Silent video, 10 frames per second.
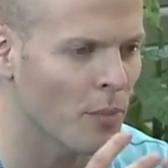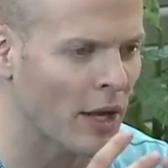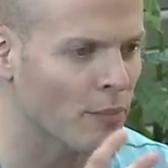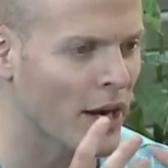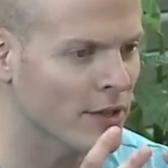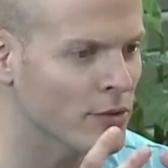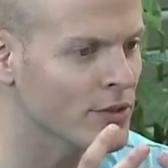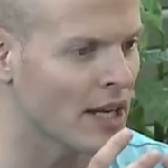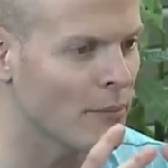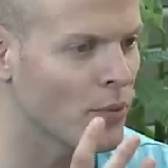like a practical
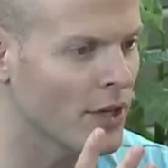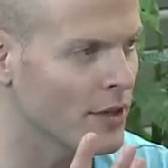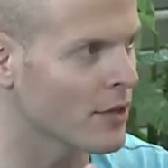standpoint,